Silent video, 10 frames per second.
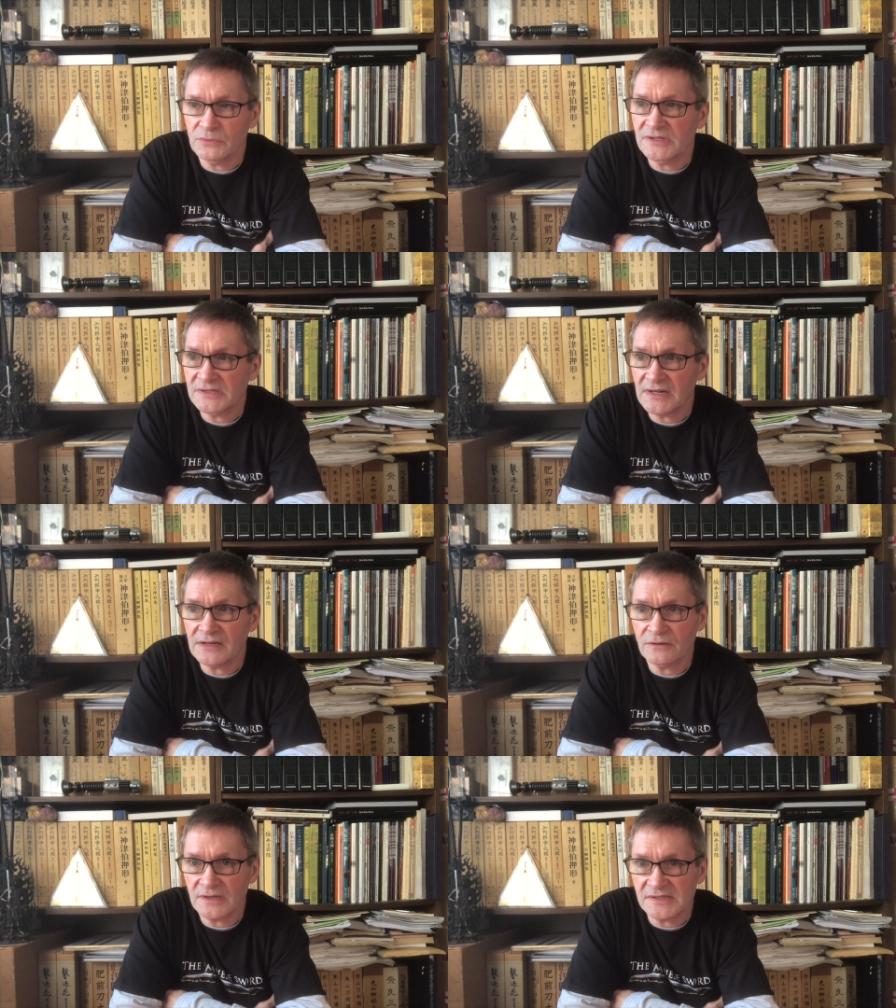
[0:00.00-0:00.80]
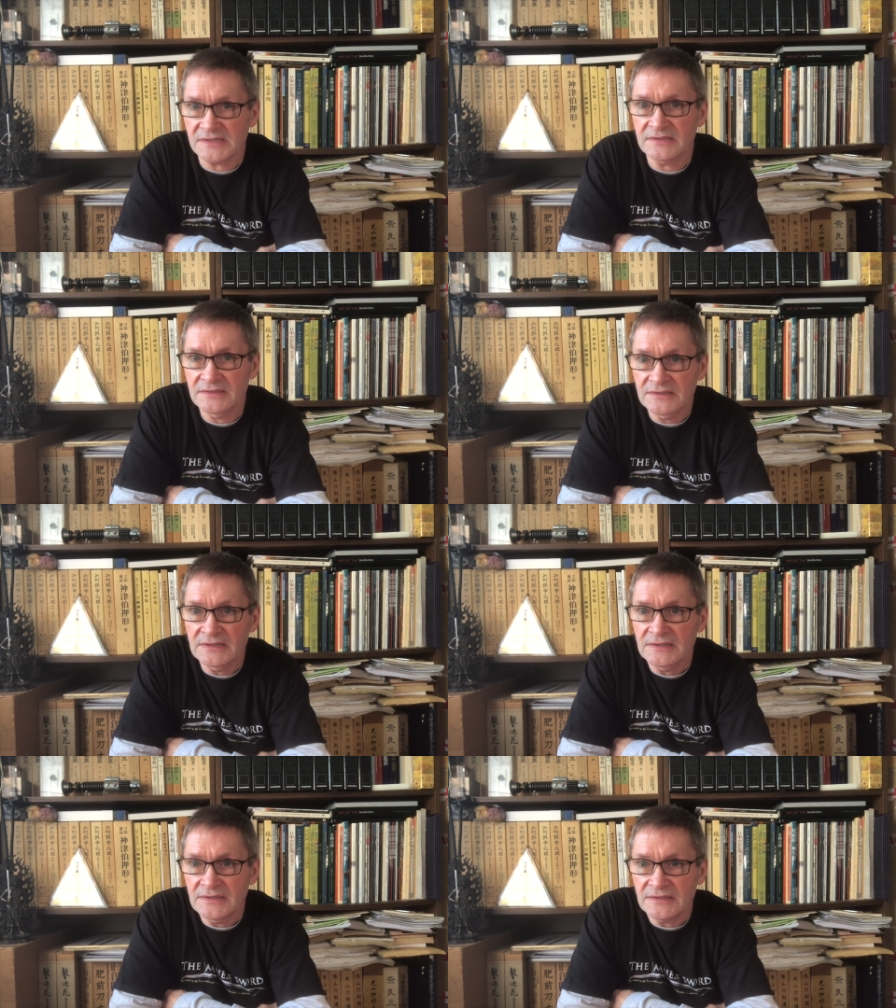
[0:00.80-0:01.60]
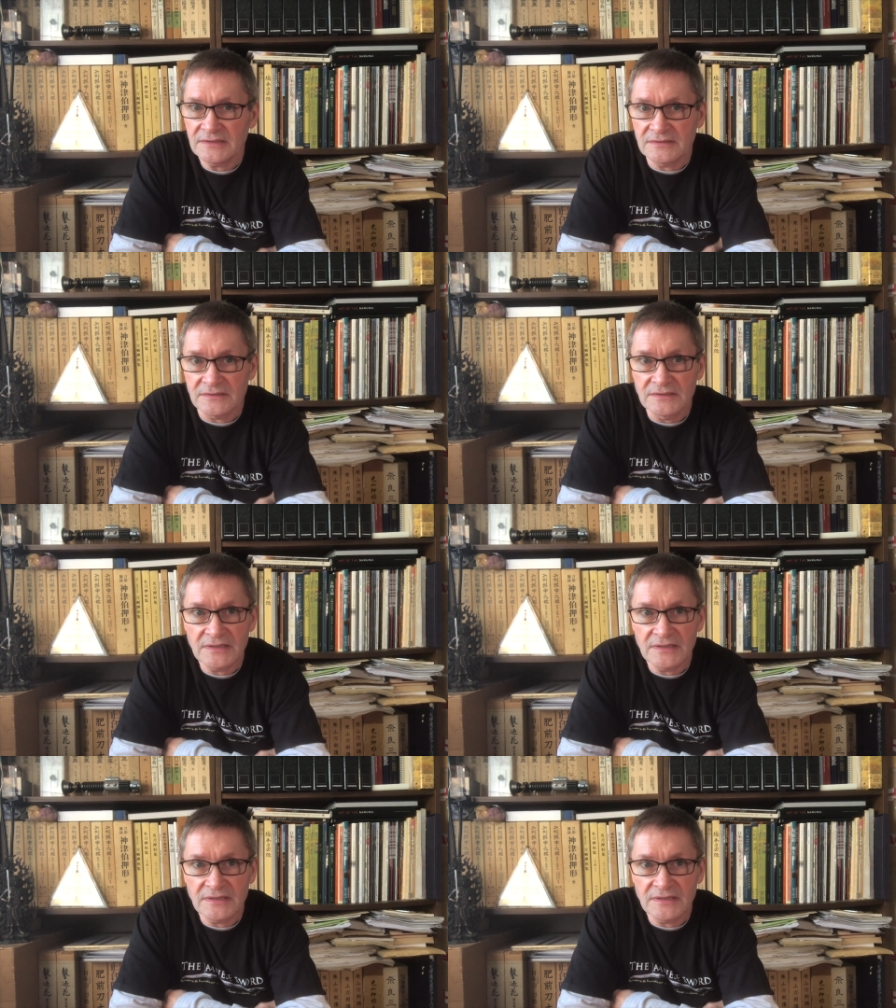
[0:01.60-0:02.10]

which is kind of crazy, you know.